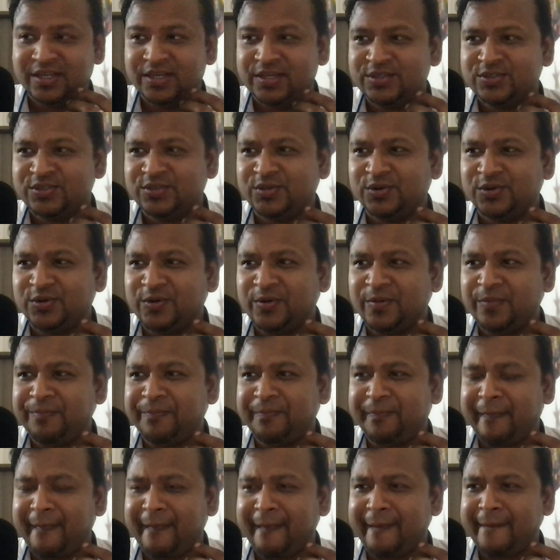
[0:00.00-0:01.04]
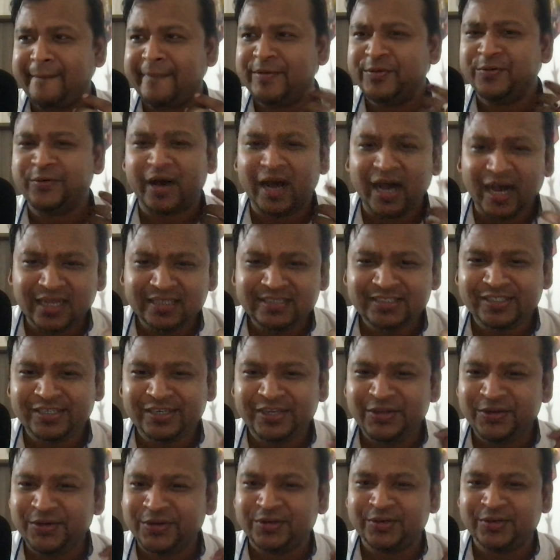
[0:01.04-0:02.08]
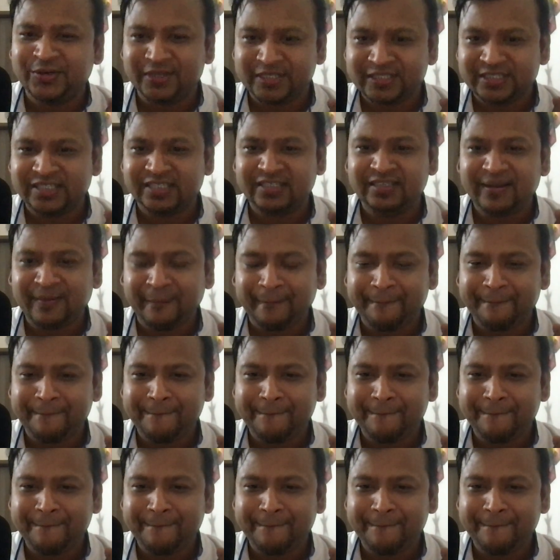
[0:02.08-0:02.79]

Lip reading: So to answer your question,